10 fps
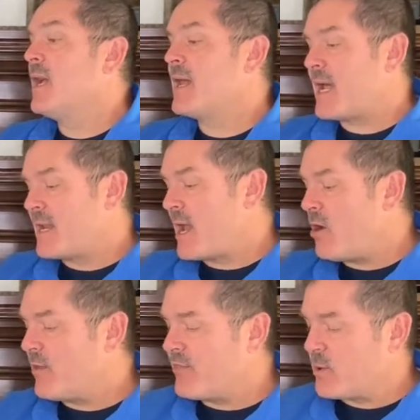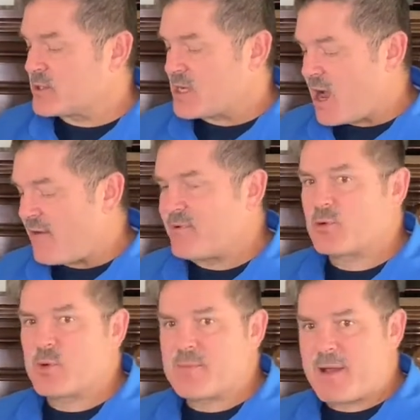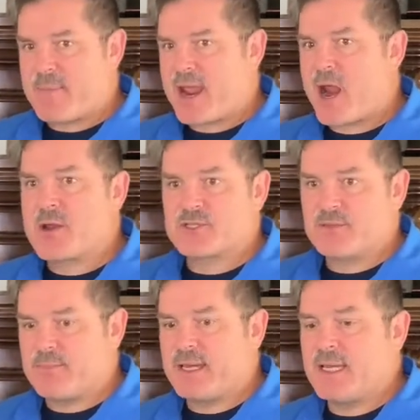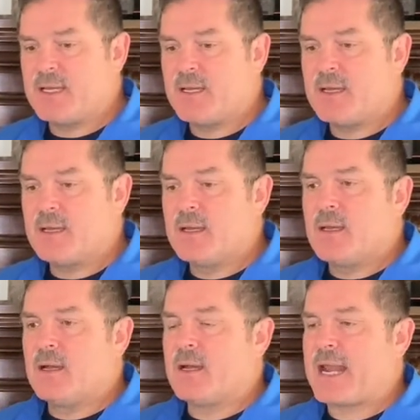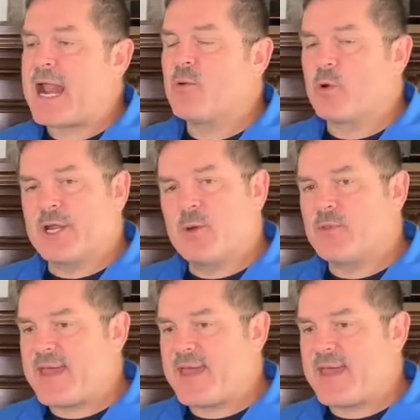And I know that there was conflict between my parents and me, and I didn't want to hear what they